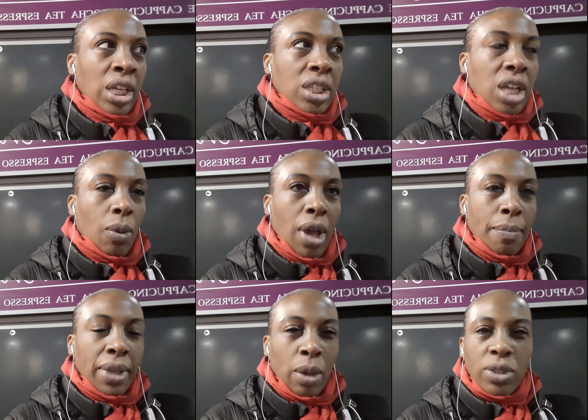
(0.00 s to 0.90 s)
So
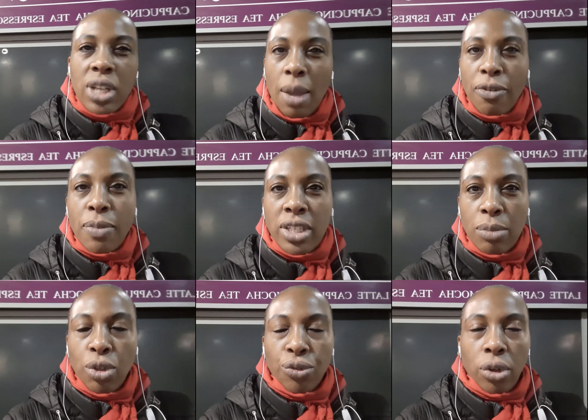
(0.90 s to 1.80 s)
it was time for me to
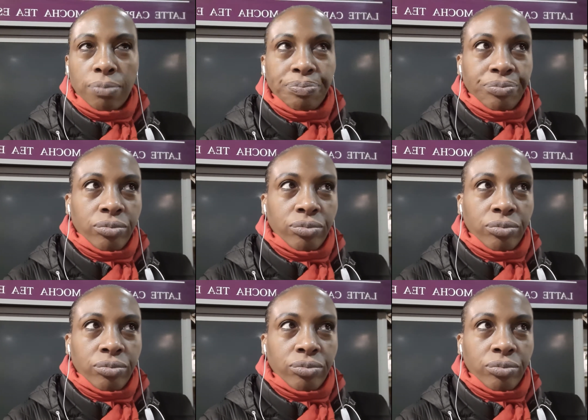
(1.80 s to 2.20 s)
move on.